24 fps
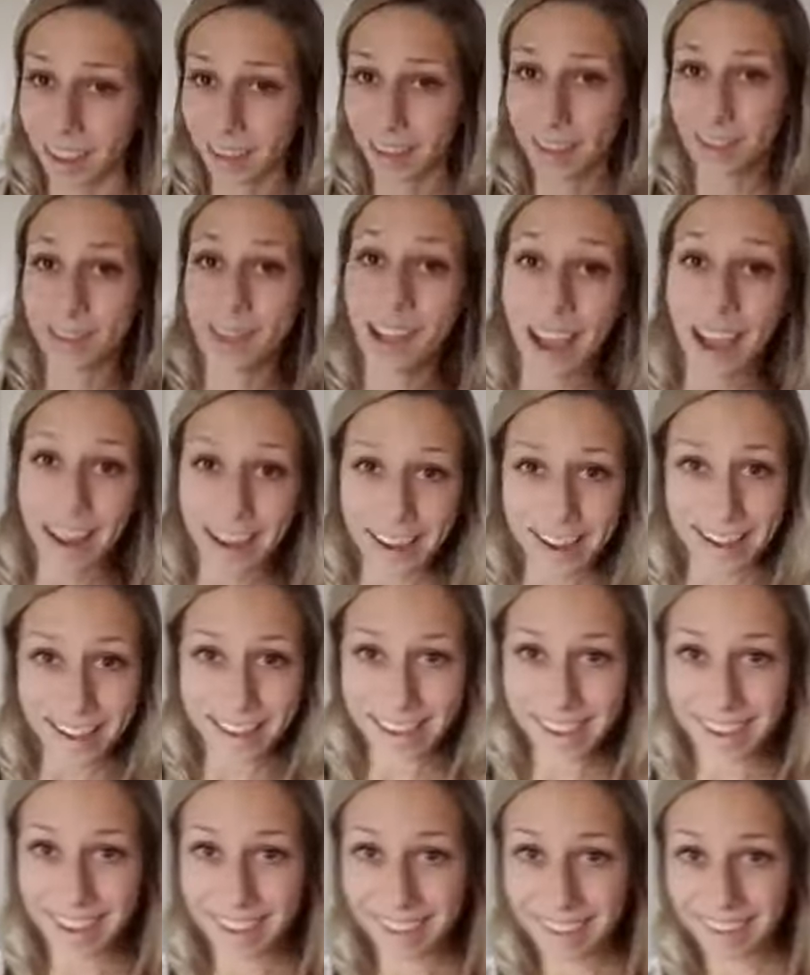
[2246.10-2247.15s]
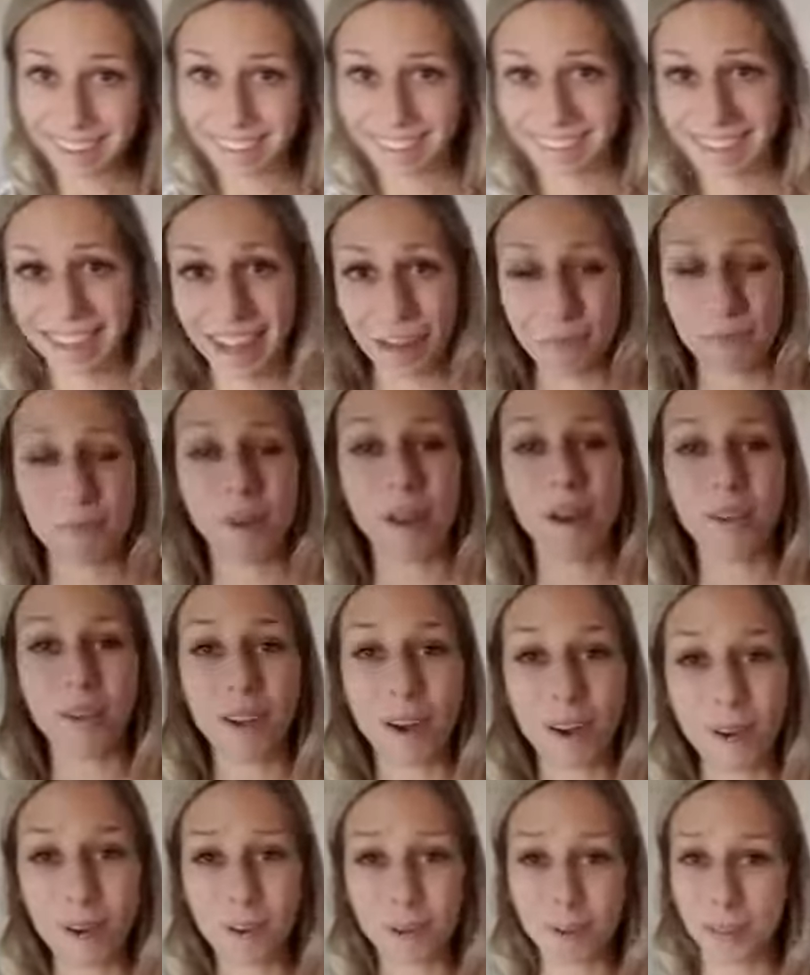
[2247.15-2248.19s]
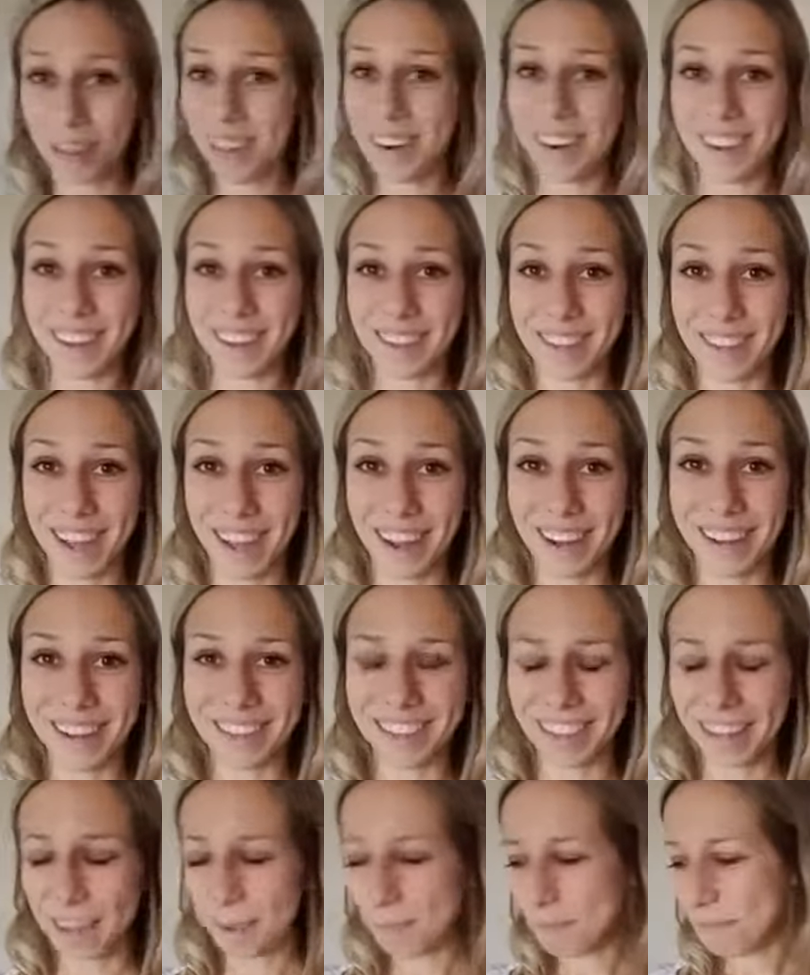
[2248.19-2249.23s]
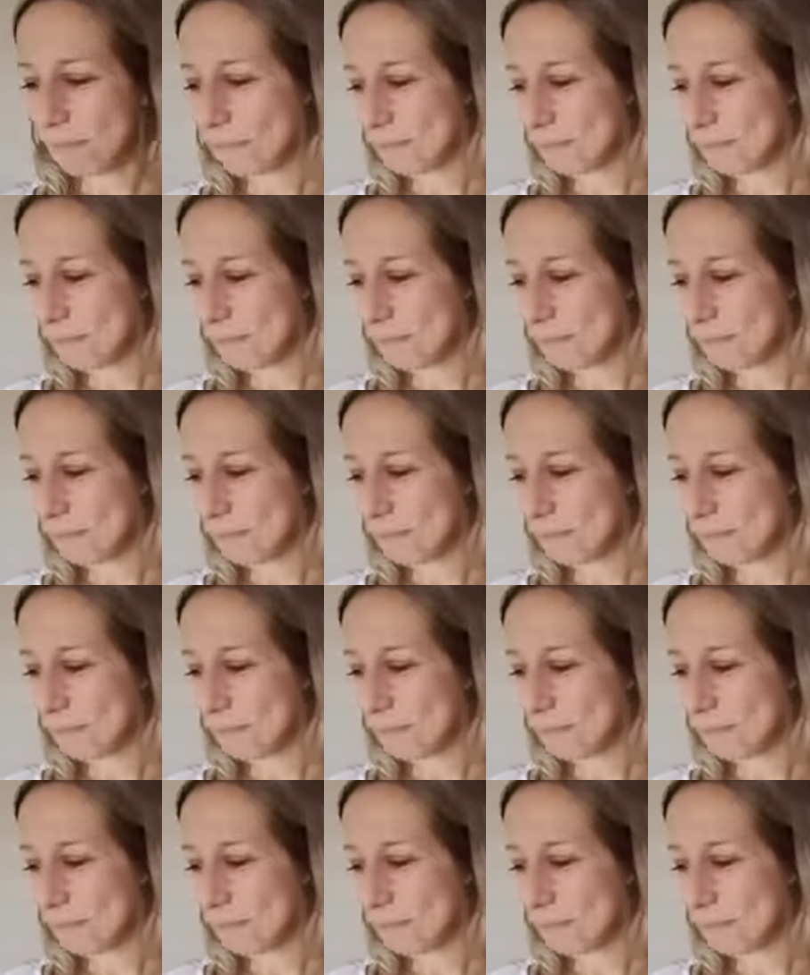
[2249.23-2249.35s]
This is not easy. And we all know that it is not easy.